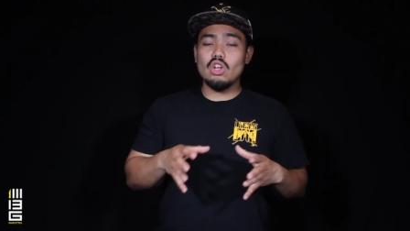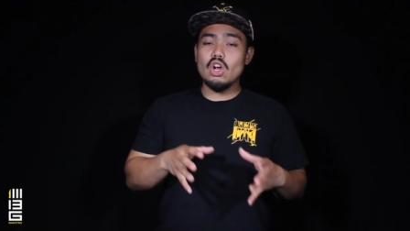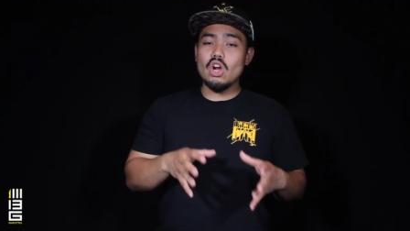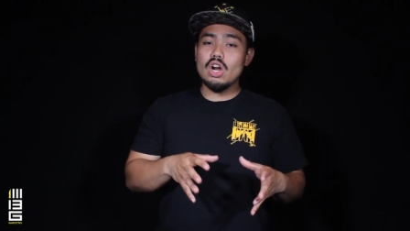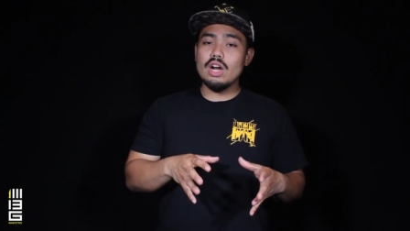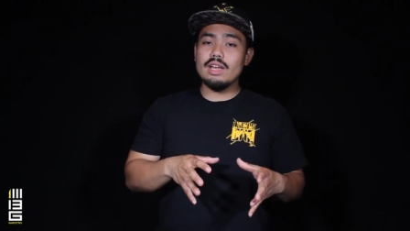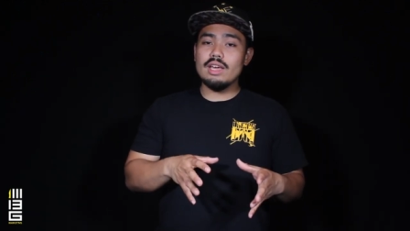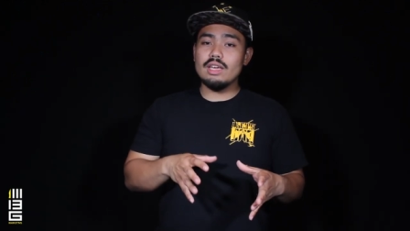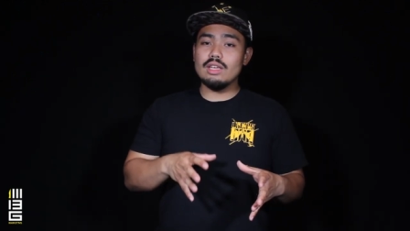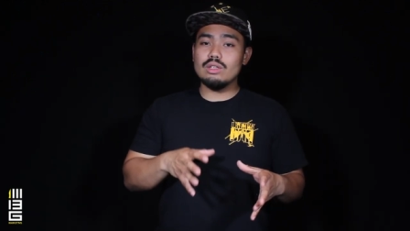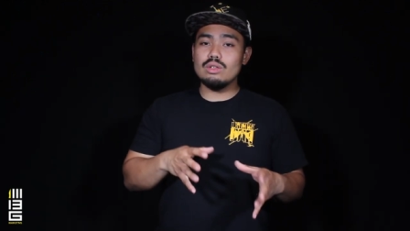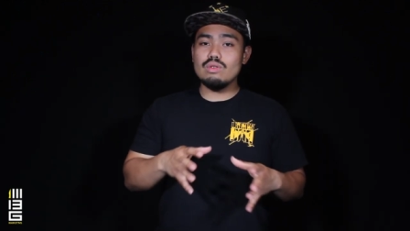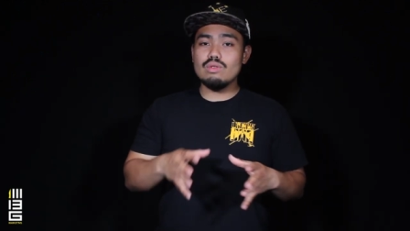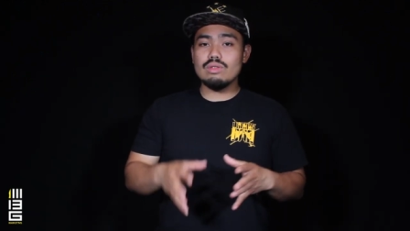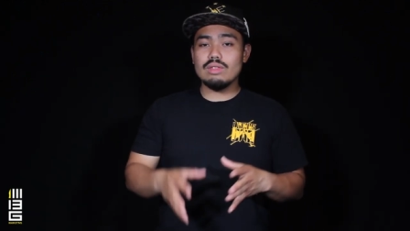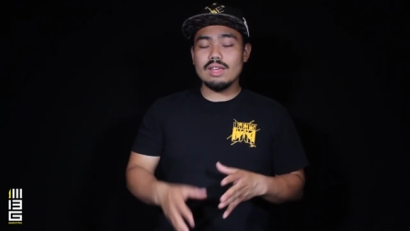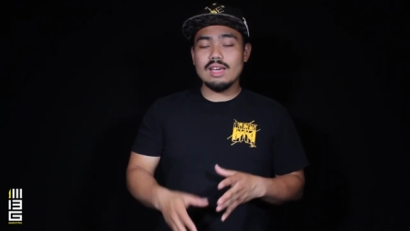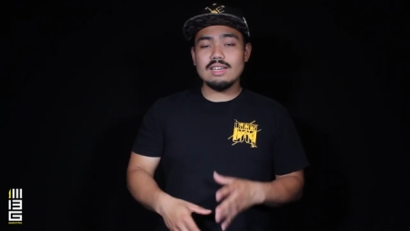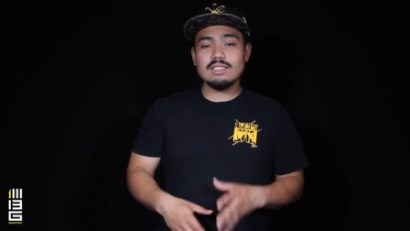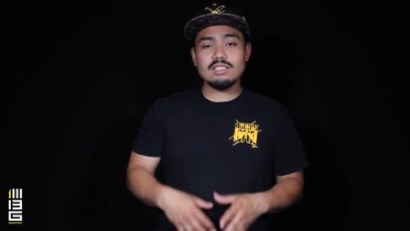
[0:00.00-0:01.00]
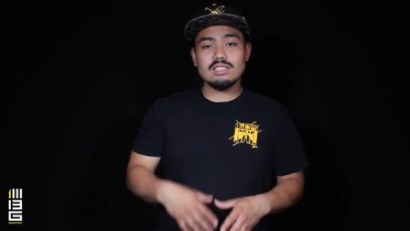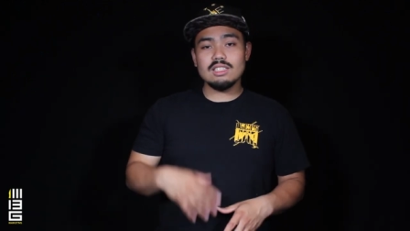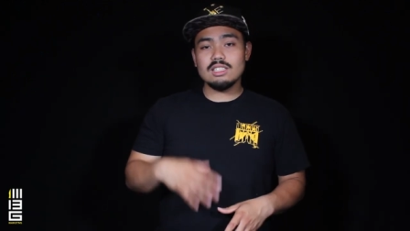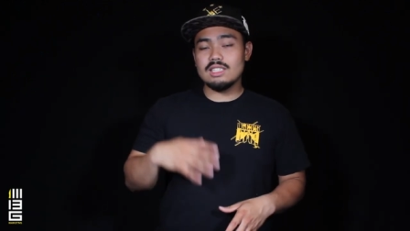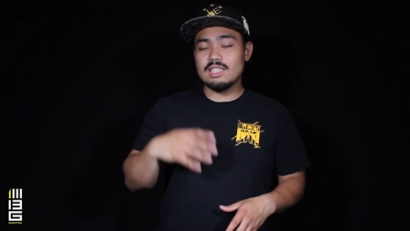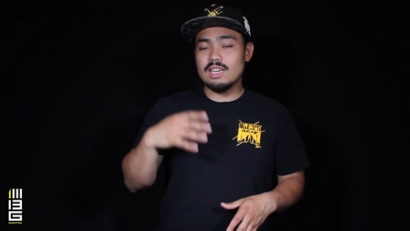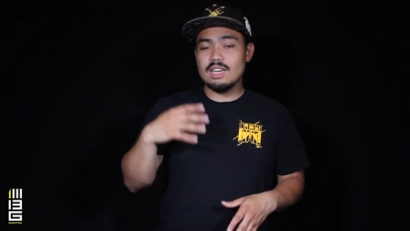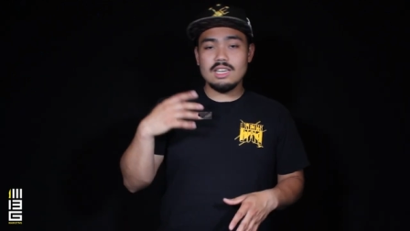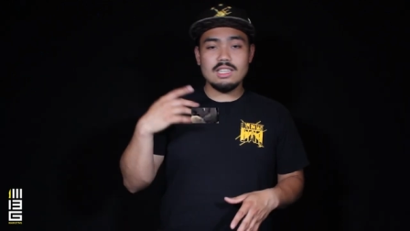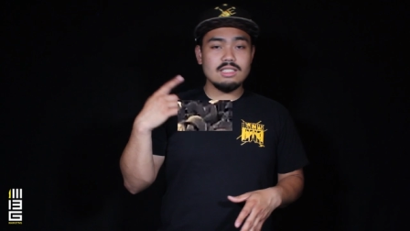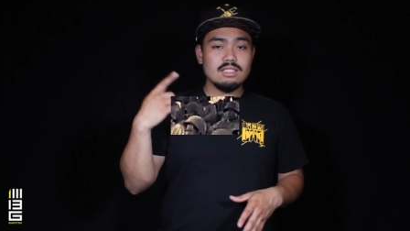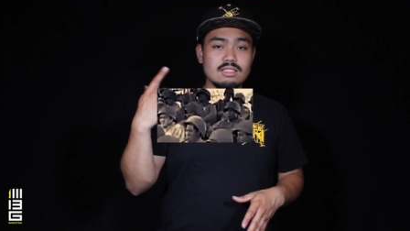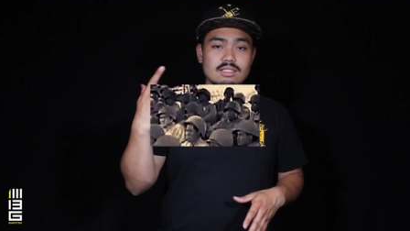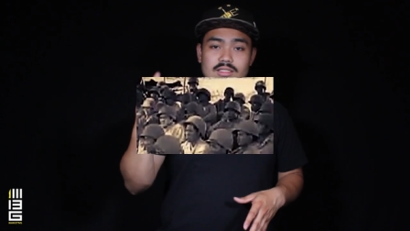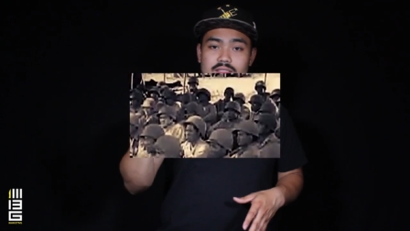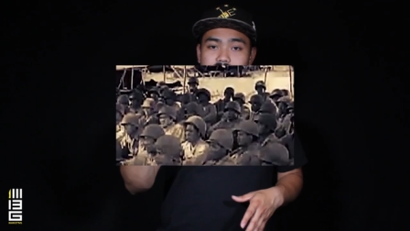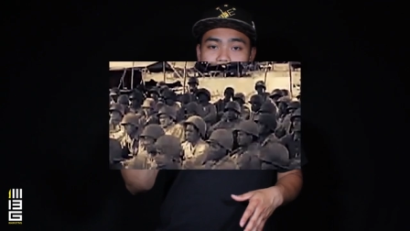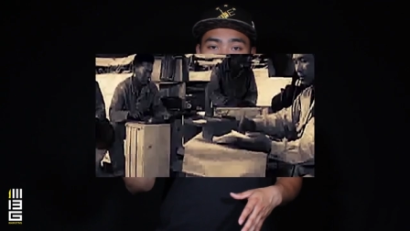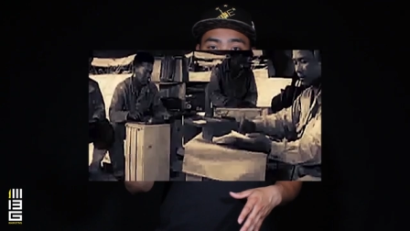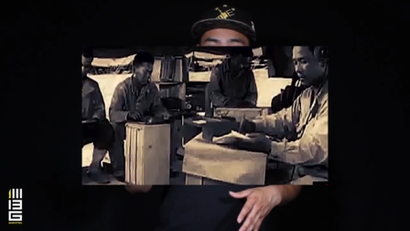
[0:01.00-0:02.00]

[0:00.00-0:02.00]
learning new things such as...